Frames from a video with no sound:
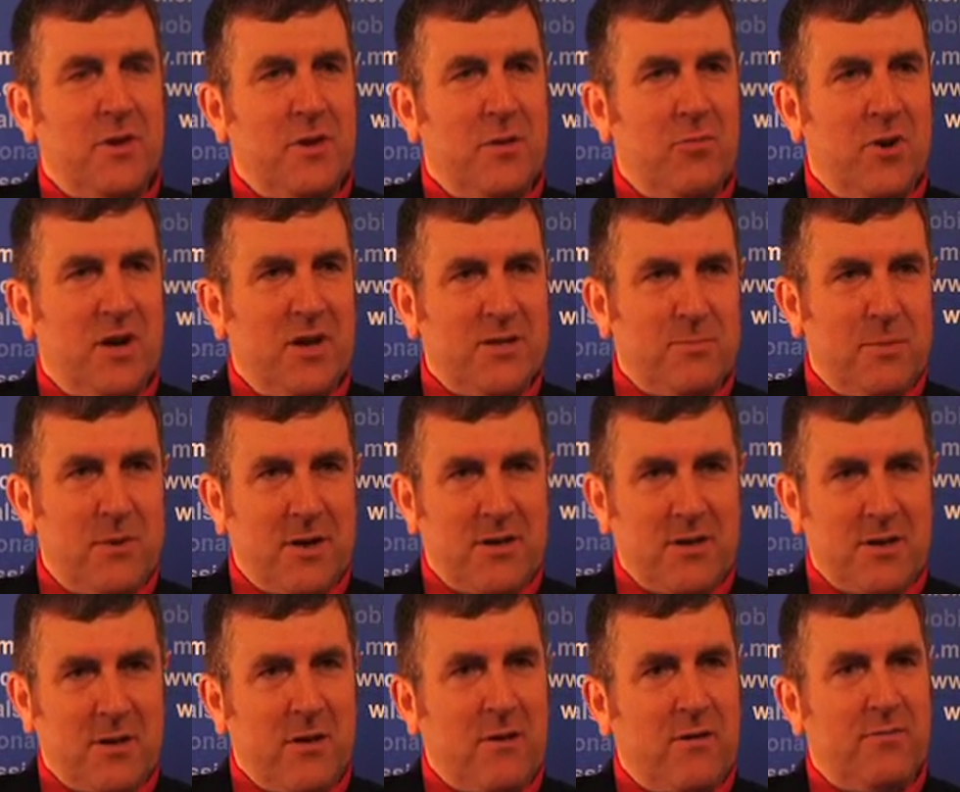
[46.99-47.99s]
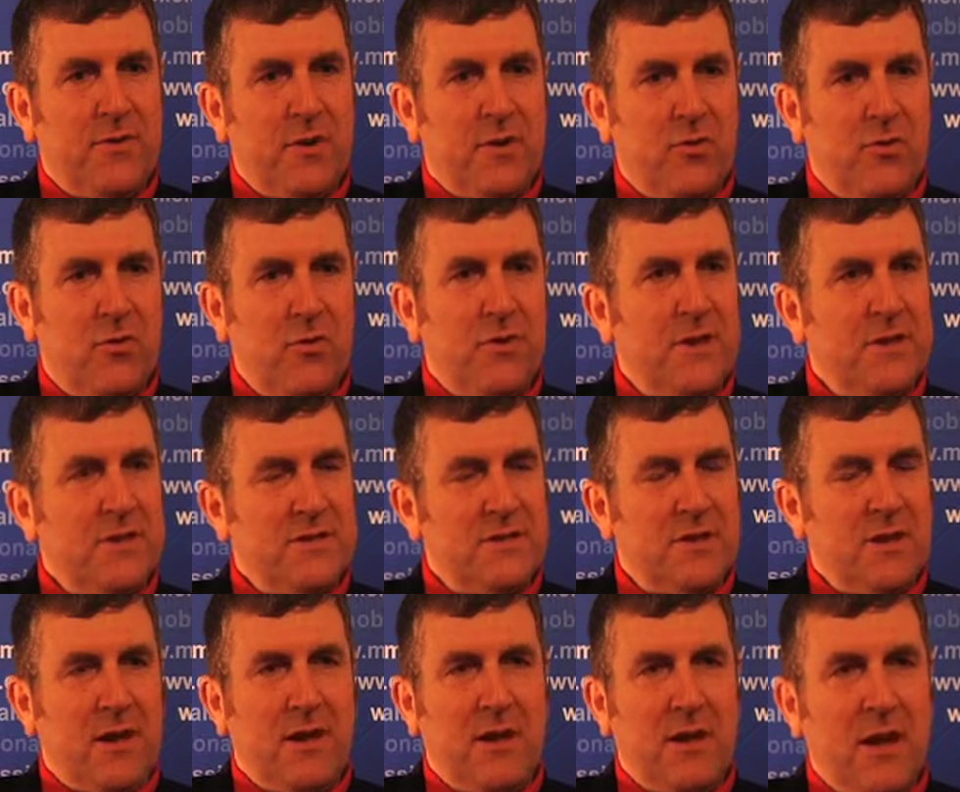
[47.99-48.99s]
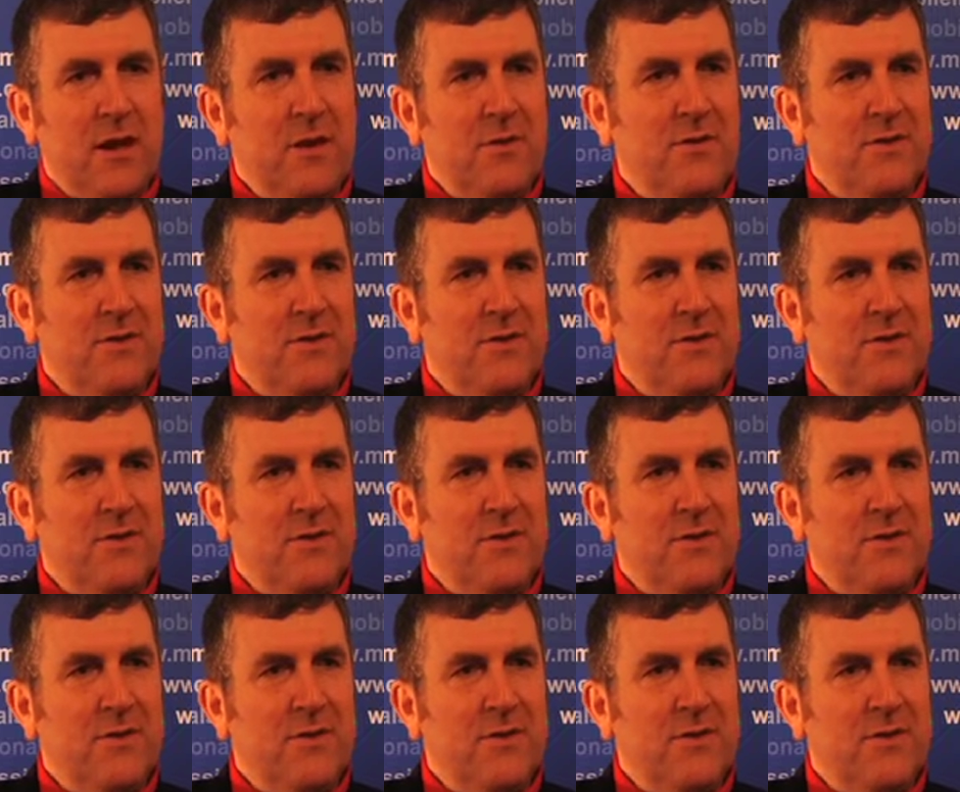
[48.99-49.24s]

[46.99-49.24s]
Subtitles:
with the prospect of the growth that's ahead